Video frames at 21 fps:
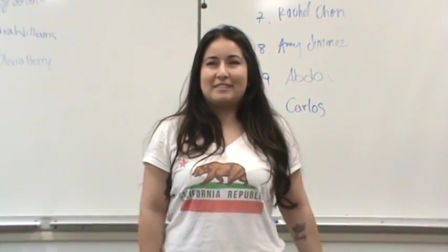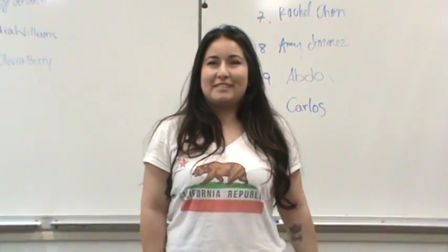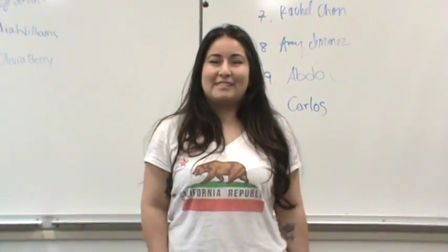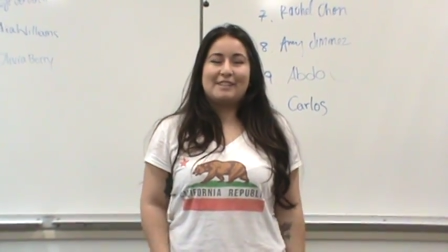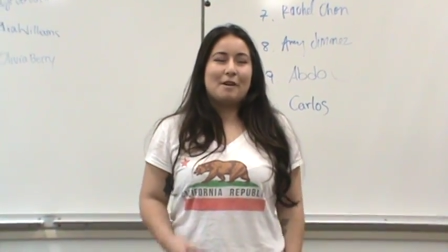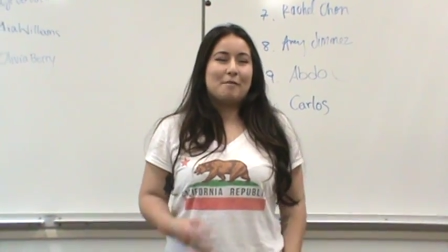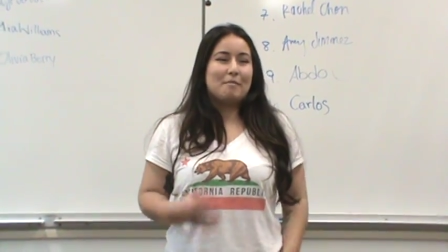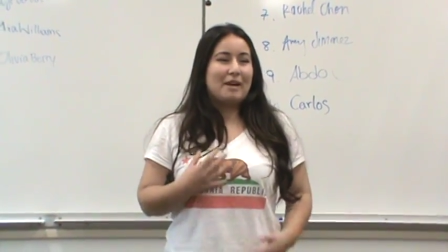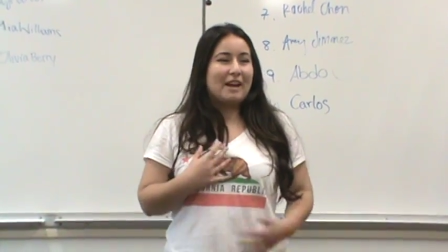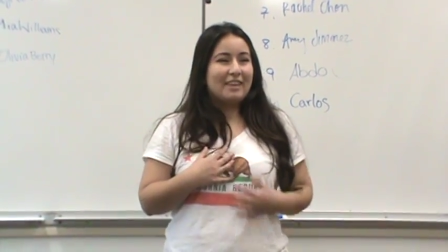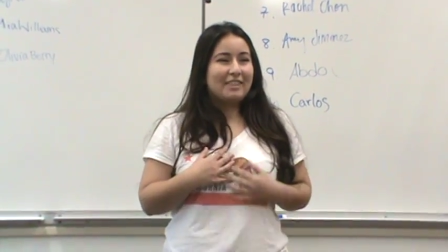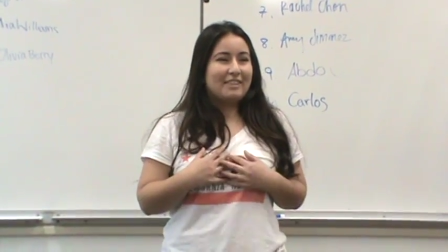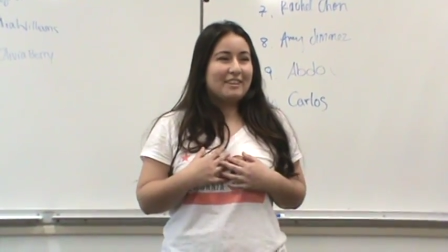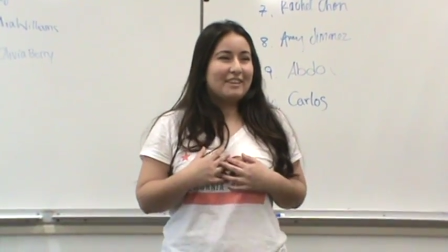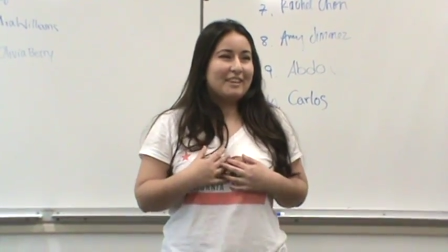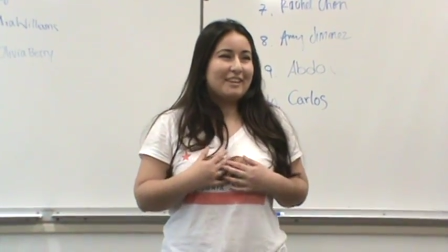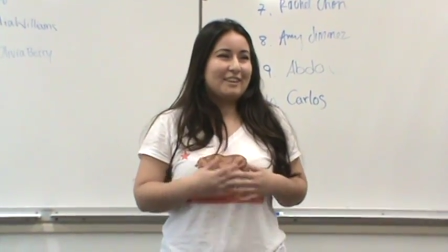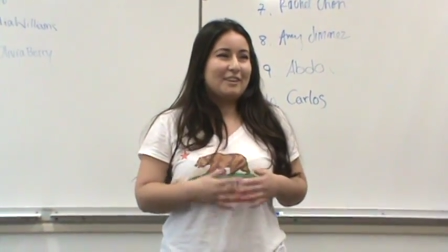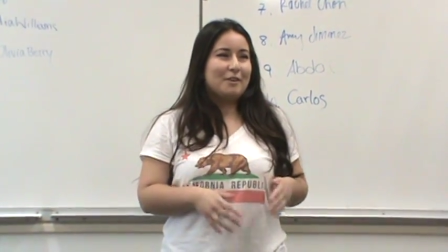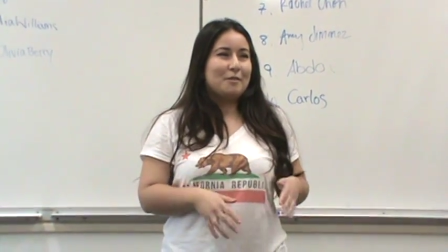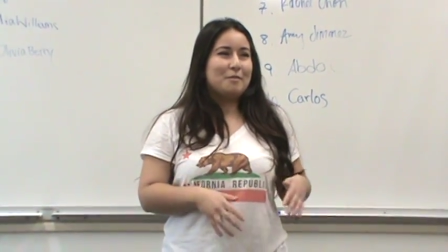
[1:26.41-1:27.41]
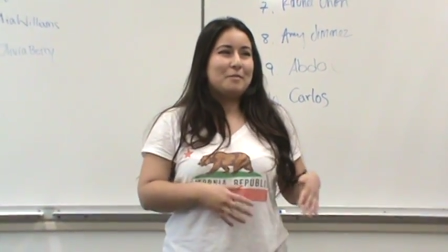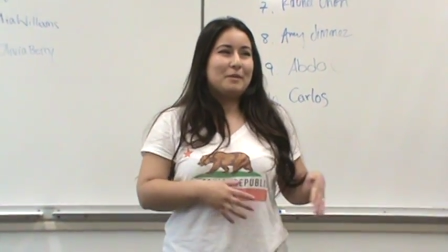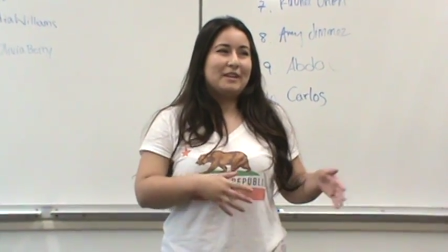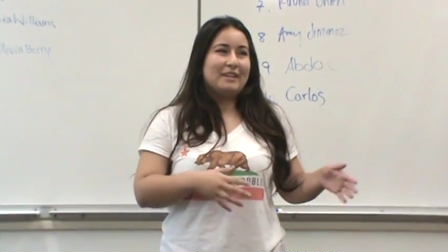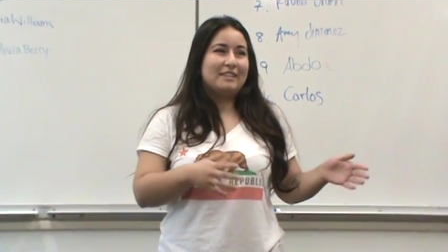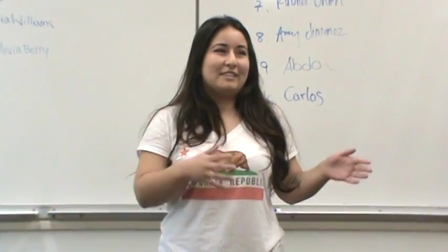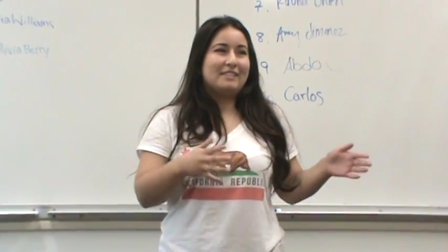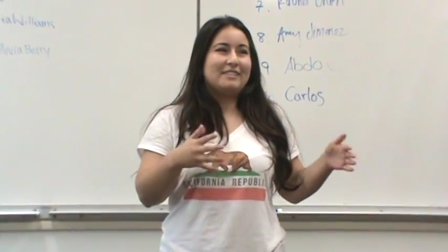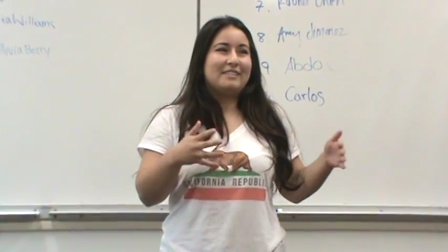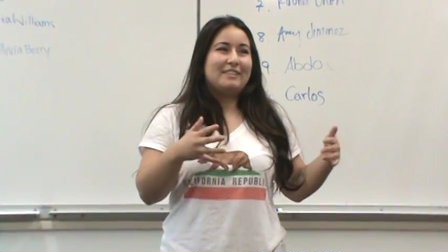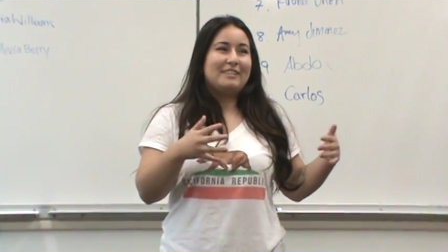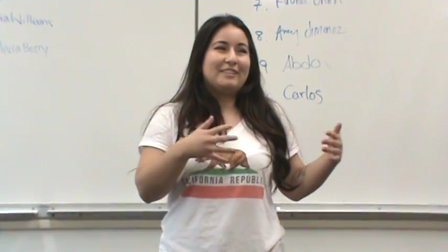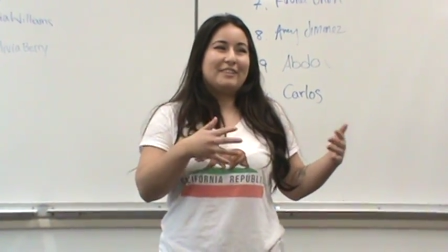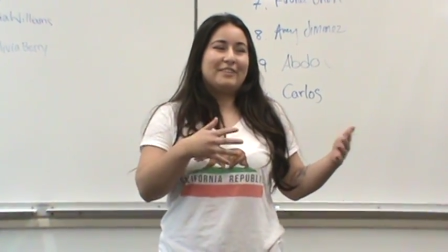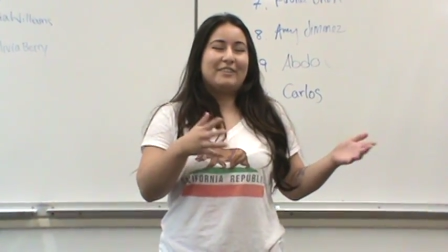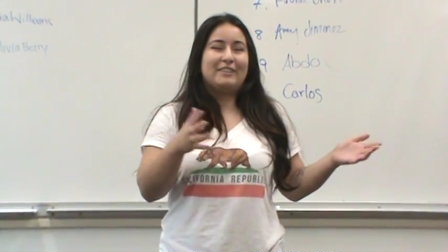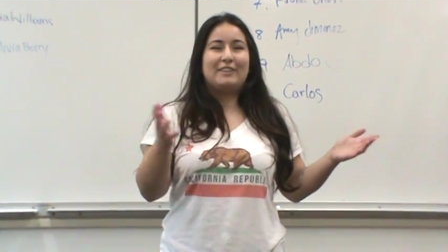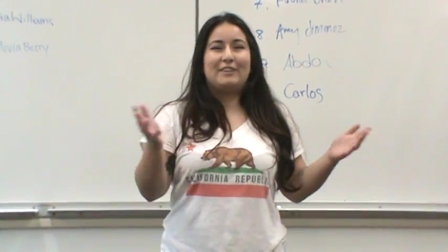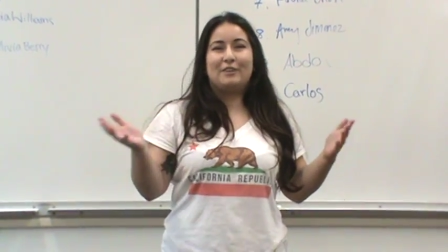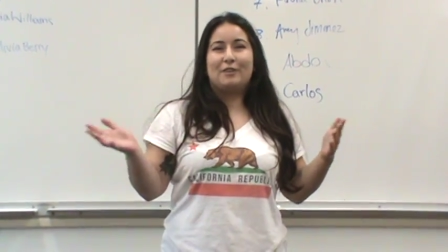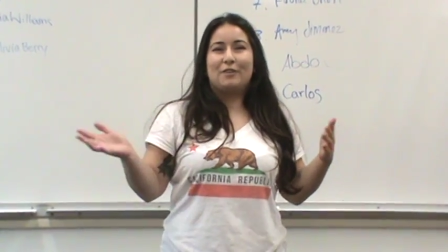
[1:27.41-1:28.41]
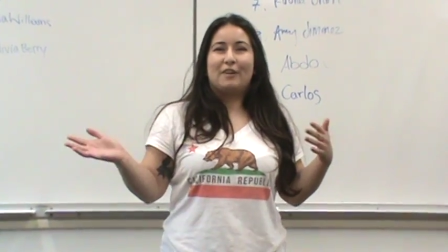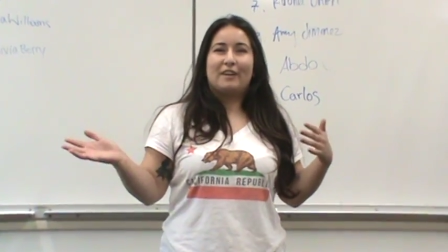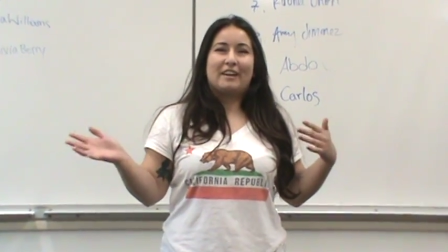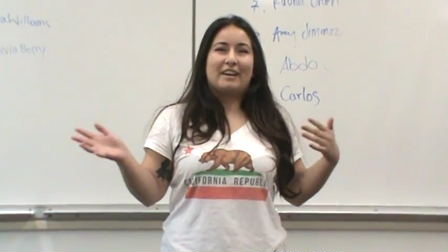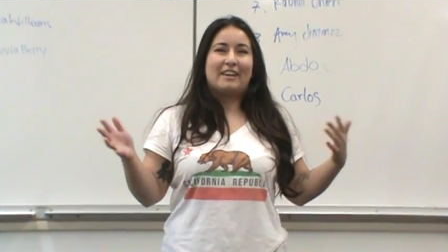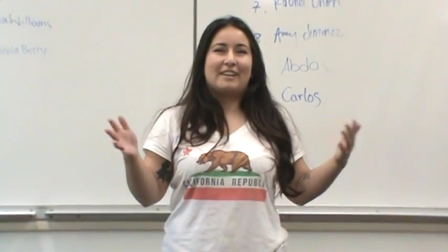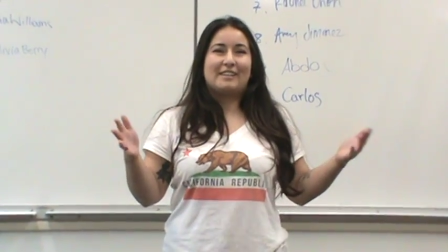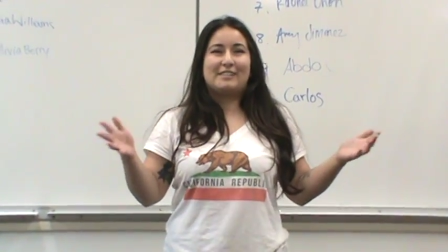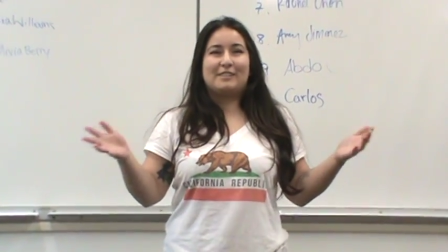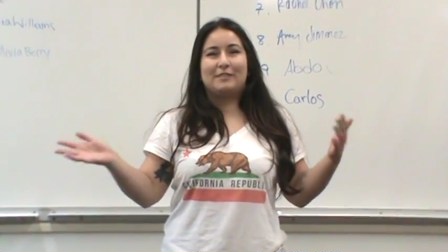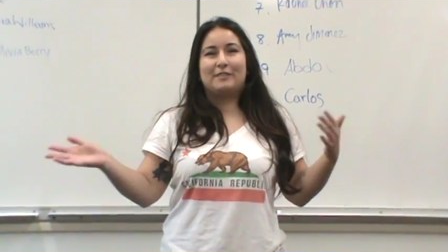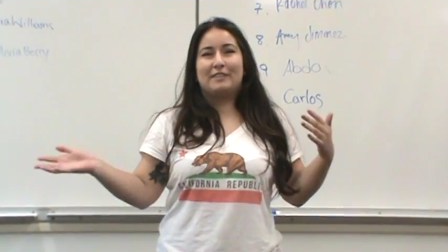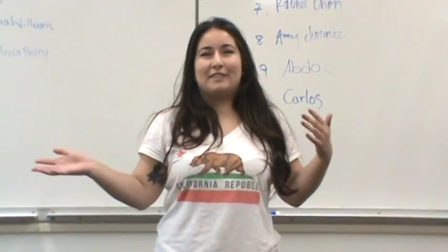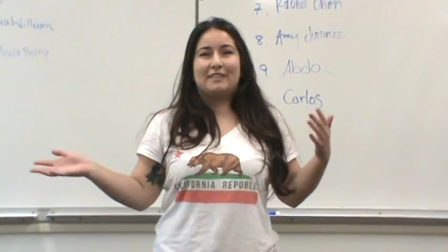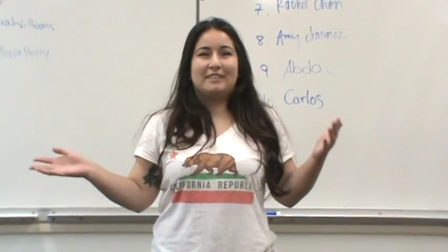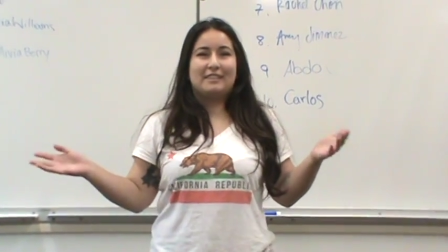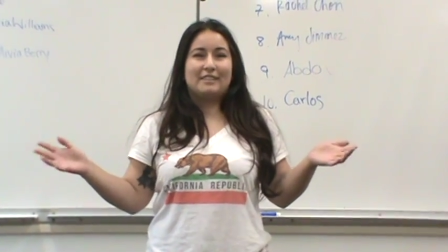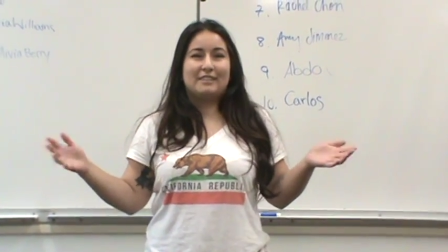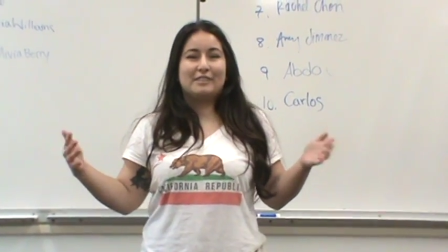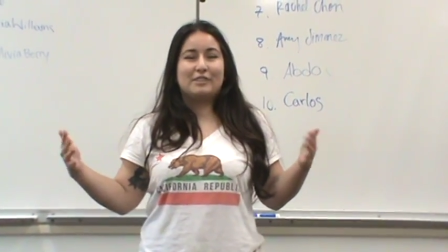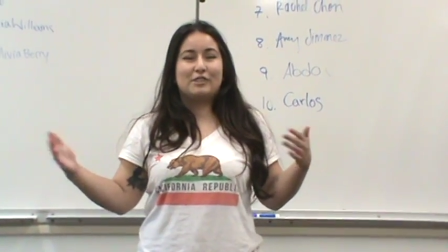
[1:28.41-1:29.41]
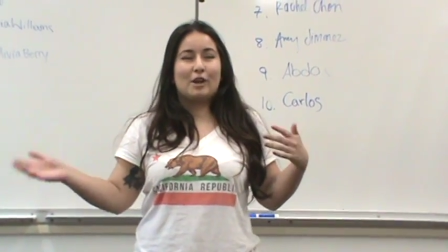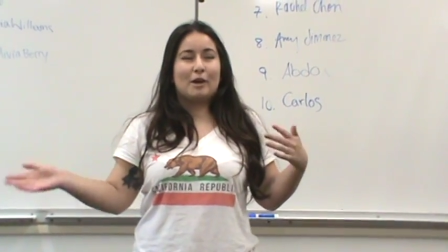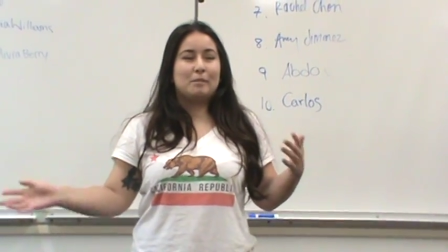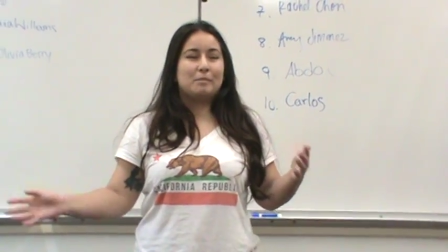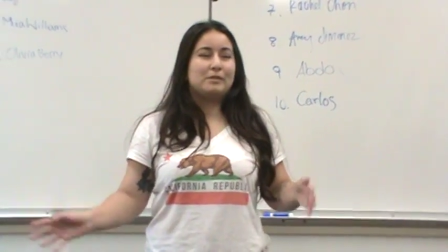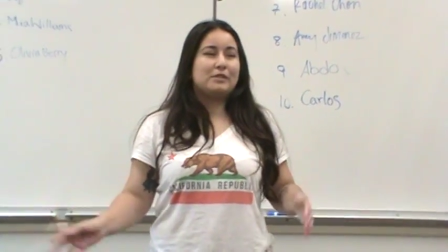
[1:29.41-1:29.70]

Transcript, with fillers: It's not my thing, you know, but you're in New York. I guess you want to shop.